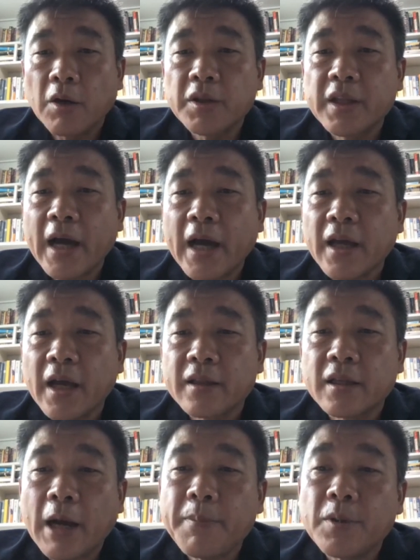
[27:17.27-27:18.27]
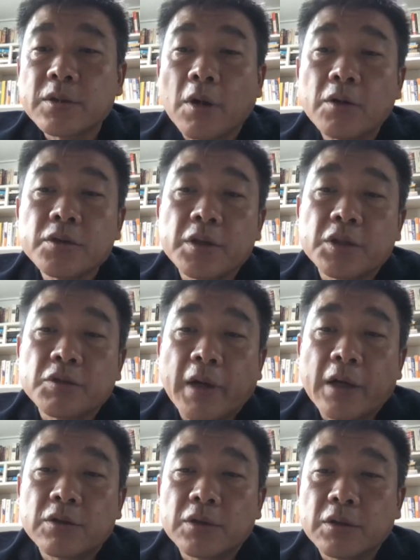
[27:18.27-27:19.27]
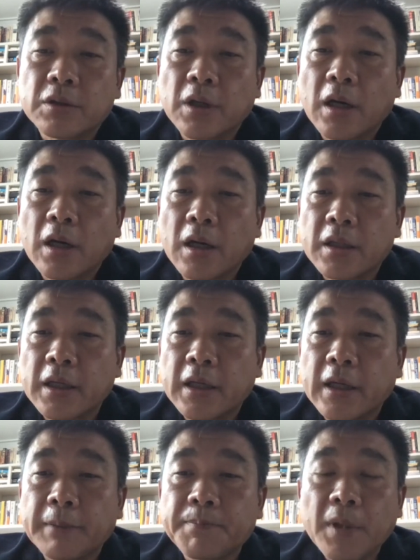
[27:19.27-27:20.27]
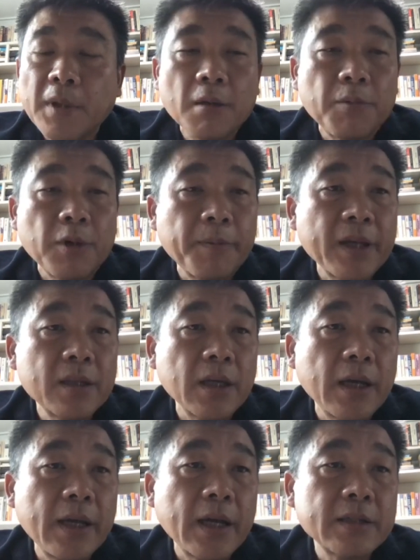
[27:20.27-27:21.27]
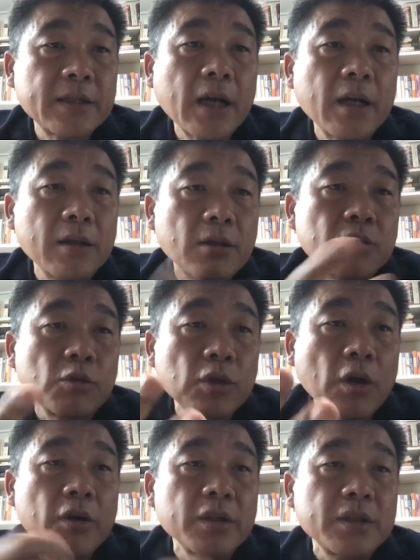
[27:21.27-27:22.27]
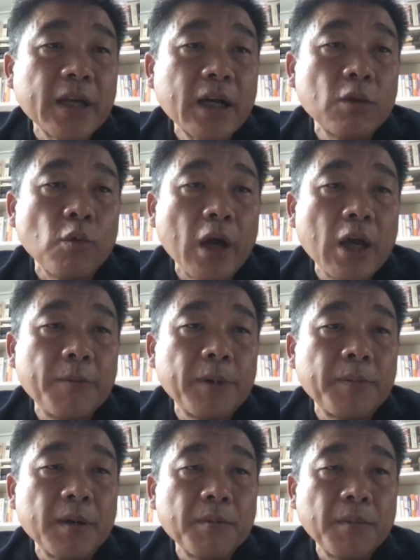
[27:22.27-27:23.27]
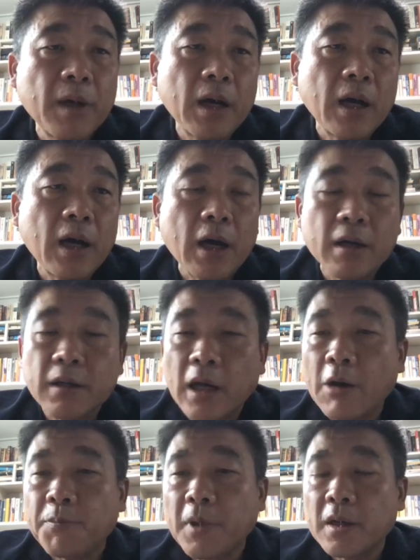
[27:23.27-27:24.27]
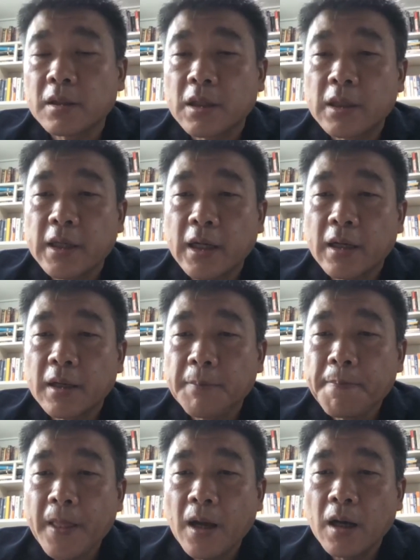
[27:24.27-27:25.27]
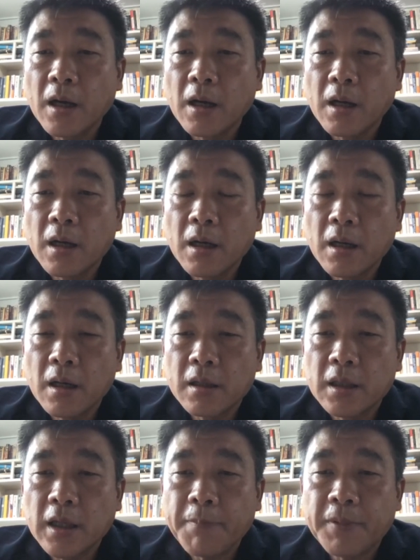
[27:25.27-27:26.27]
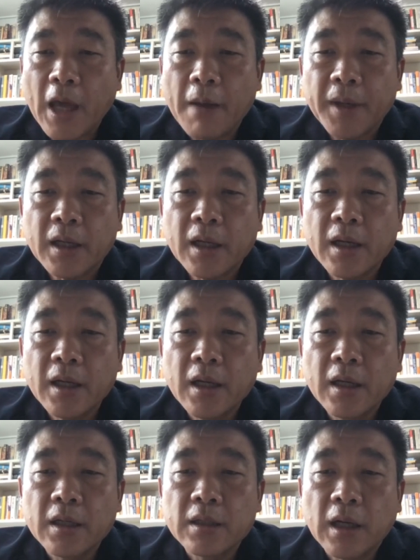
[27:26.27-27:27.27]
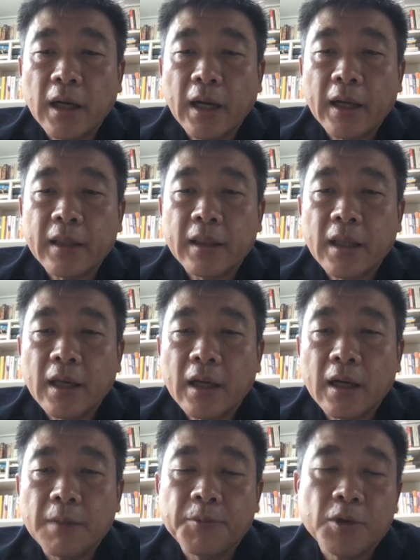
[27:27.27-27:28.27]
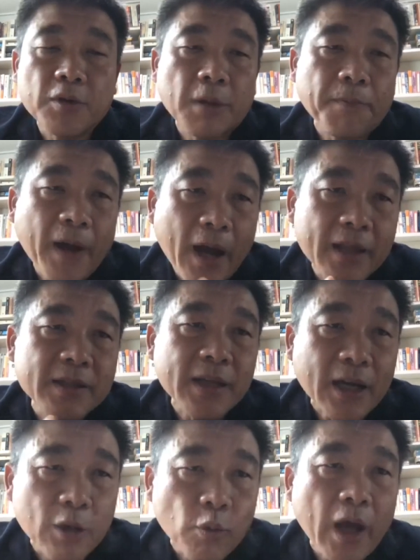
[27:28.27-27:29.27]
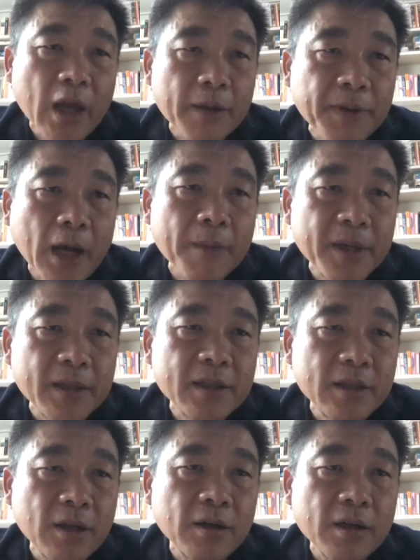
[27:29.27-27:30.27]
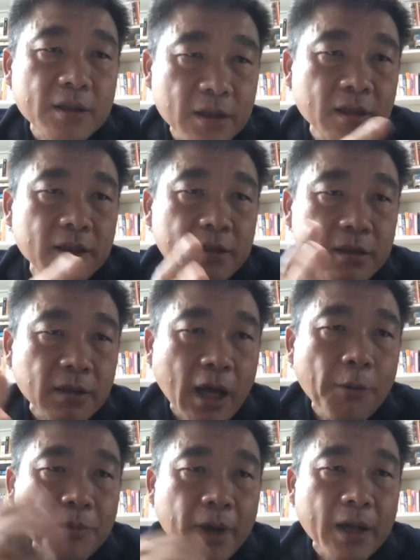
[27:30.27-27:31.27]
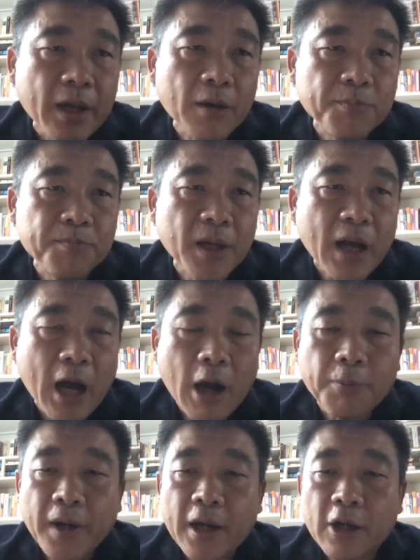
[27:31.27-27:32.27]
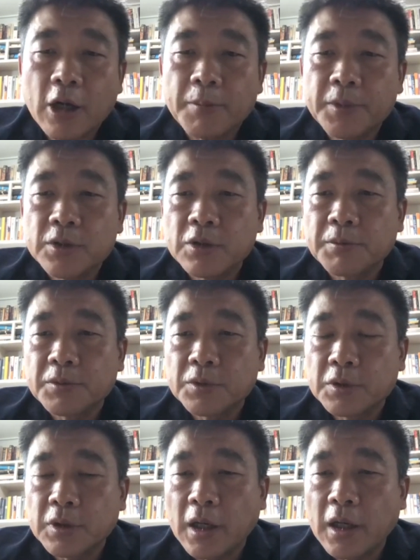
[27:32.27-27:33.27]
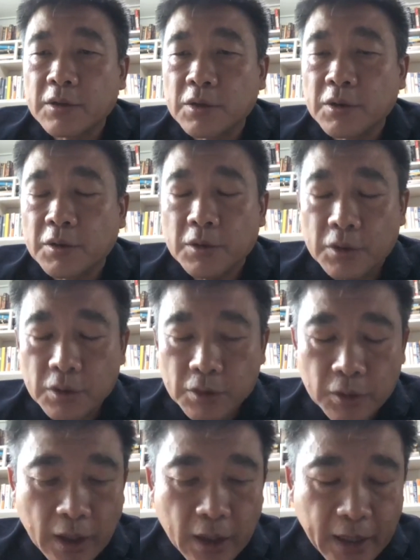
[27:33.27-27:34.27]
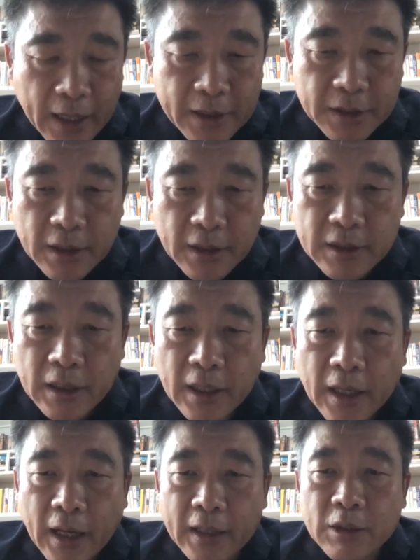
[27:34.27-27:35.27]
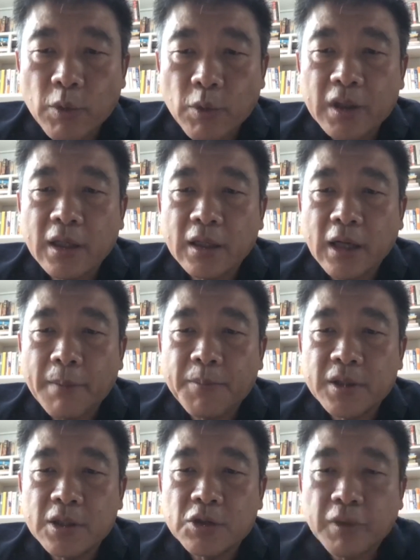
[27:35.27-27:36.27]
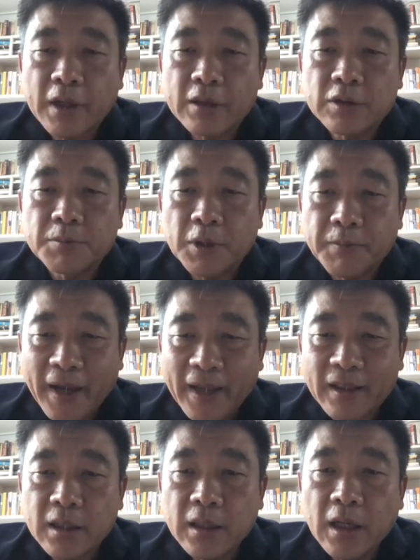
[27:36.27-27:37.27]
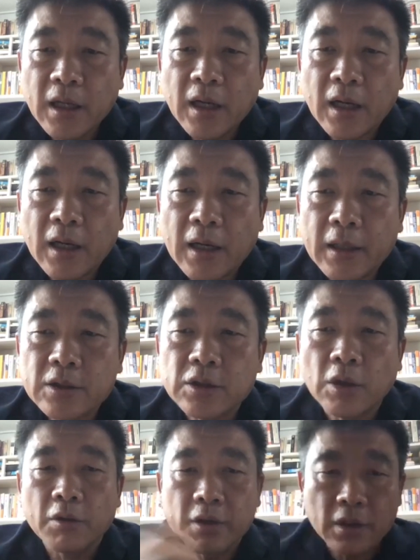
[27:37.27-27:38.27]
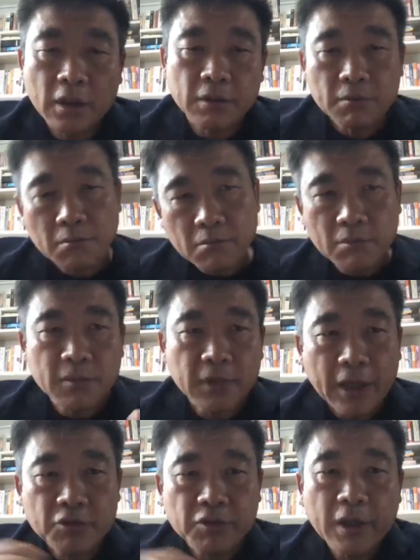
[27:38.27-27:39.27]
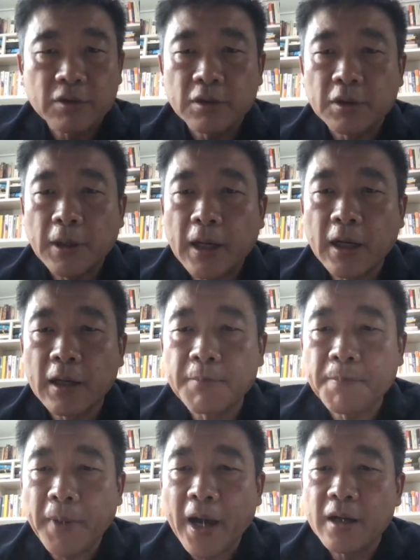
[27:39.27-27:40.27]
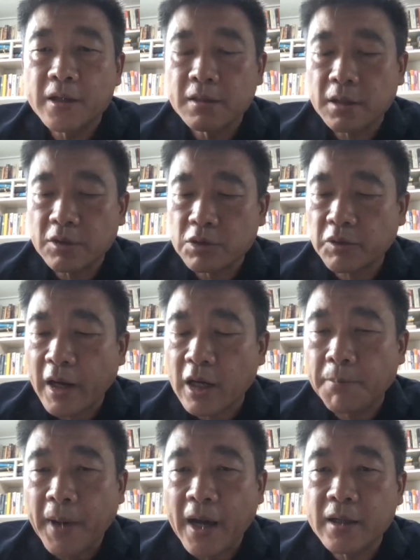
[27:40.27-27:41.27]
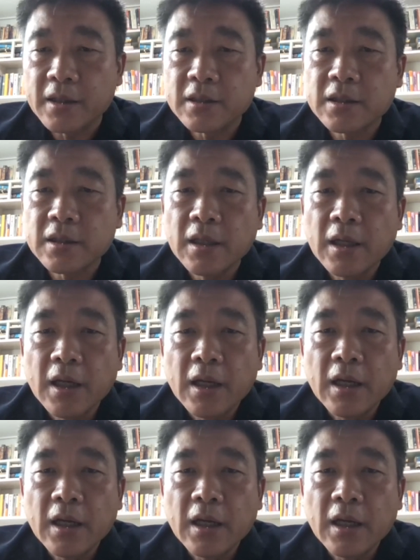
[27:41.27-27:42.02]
On the other hand, the government also is trying to prevent a so-called second wave of the epidemic. I think if you define second wave, I mean, a certain outbreak, a big outbreak of new cases. I think what the government is trying to prevent. So they're trying to strike a balance.